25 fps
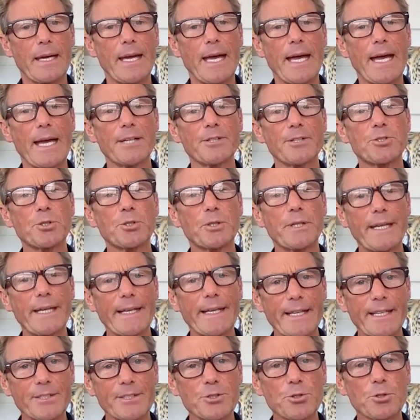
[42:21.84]
and to get
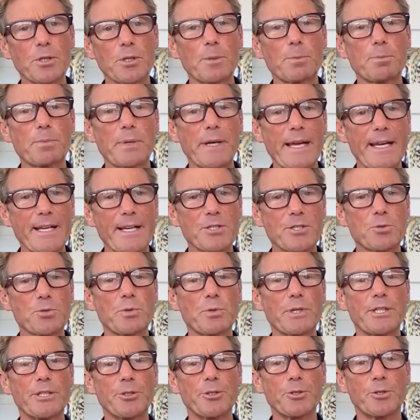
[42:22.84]
into a place
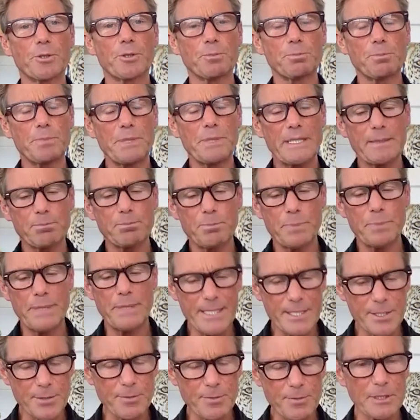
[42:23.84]
where you can be
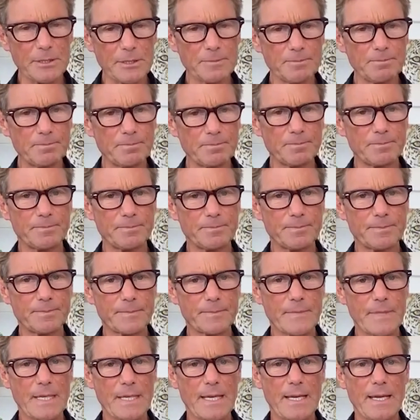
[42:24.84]
peaceful
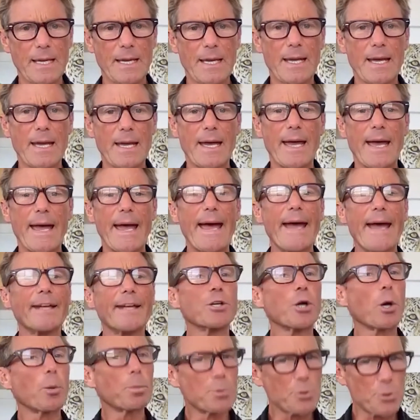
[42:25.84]
and
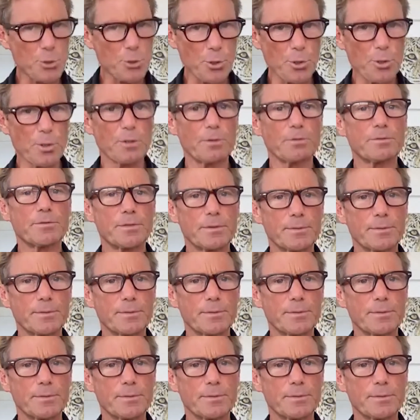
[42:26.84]
observe.